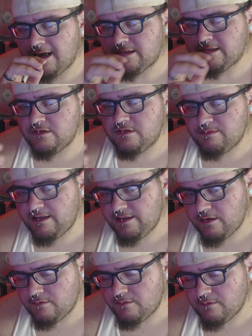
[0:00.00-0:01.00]
I quit drinking
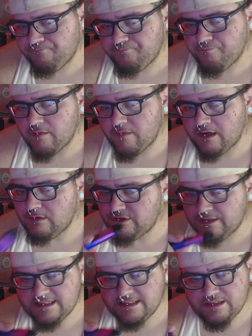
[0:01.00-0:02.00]
sodas. Boom.
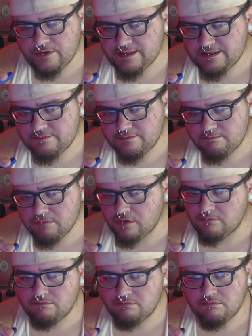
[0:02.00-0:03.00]

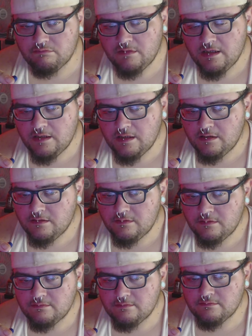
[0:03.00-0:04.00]
Not even diet.
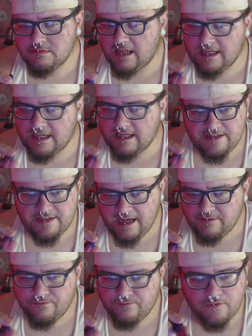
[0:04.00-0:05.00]
Fuck diet sodas. They're just
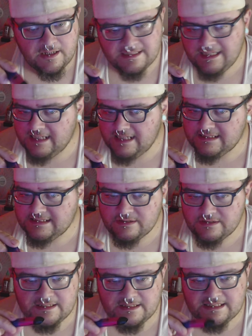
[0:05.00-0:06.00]
as bad for you.
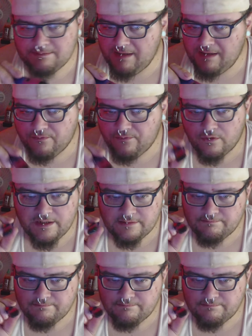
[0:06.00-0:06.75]
I don't believe in them.